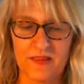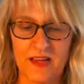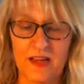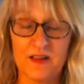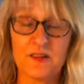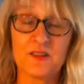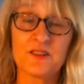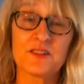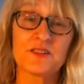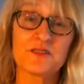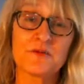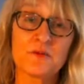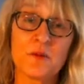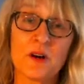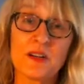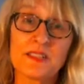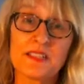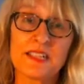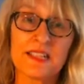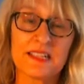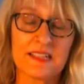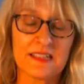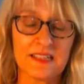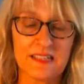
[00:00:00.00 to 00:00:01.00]
and you're
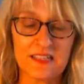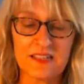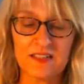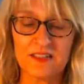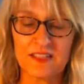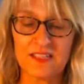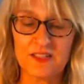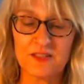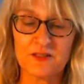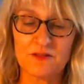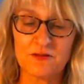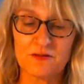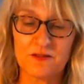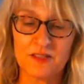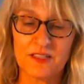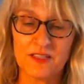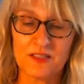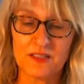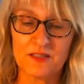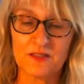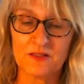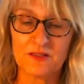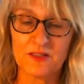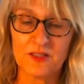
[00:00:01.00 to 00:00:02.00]
wanting clarity you're you
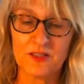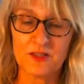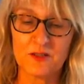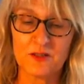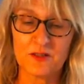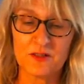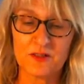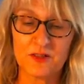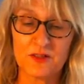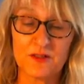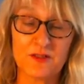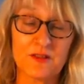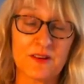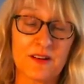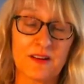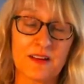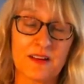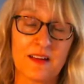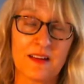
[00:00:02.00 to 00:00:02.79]
know you you're